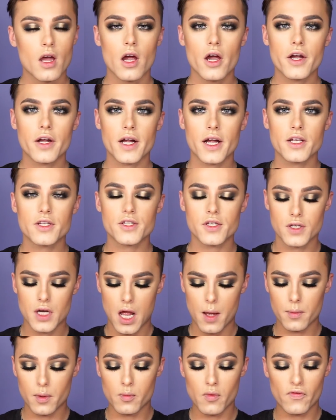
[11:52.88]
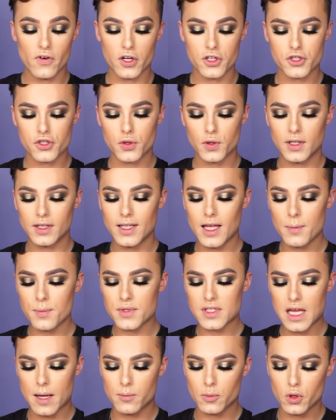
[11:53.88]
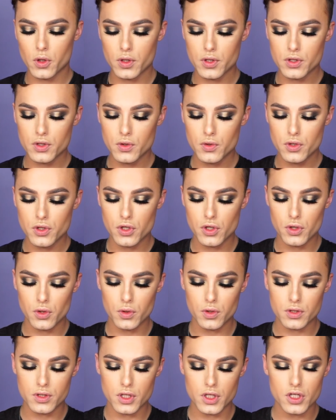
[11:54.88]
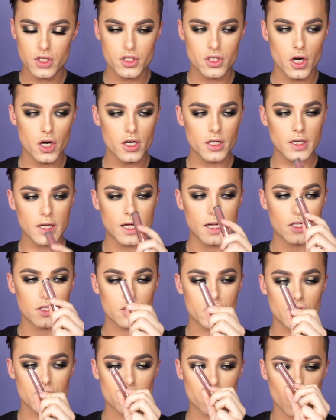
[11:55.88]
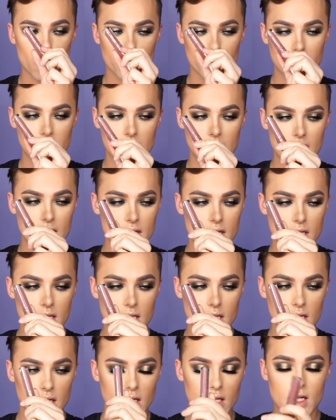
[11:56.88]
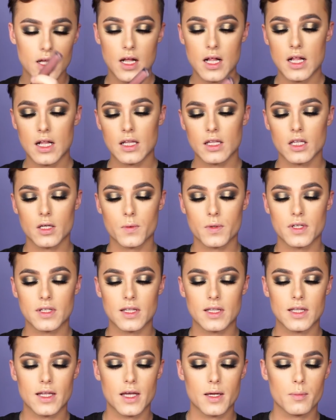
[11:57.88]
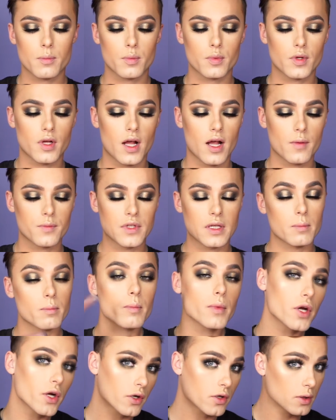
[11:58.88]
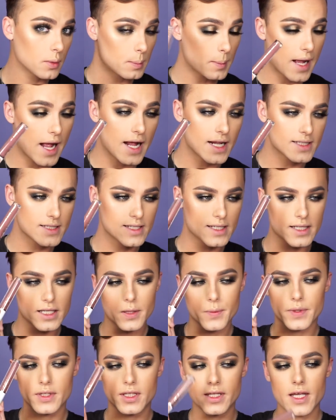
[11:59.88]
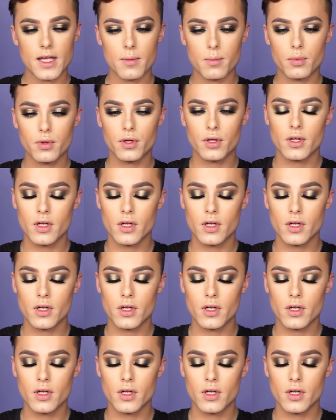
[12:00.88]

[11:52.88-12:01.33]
Alright guys, so now I'm going to move on to lips. I'm going to use Dark and Stormy, the liquid lip, the Miracle Matte liquid lip.